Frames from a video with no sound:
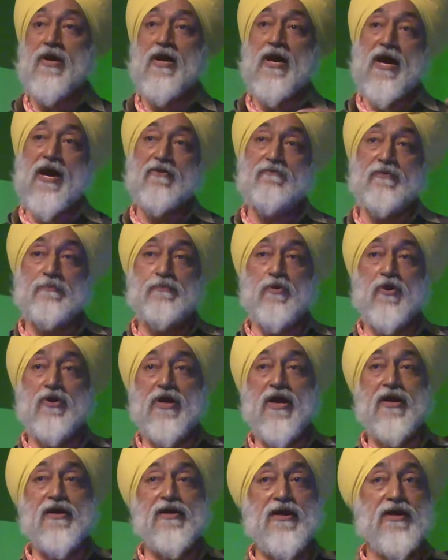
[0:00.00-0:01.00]
and we bought
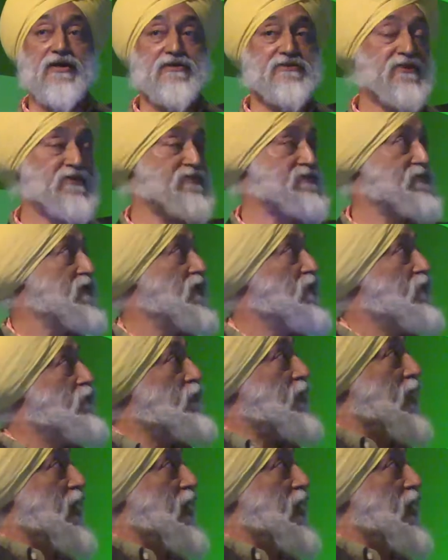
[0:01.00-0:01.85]
eyeglasses. We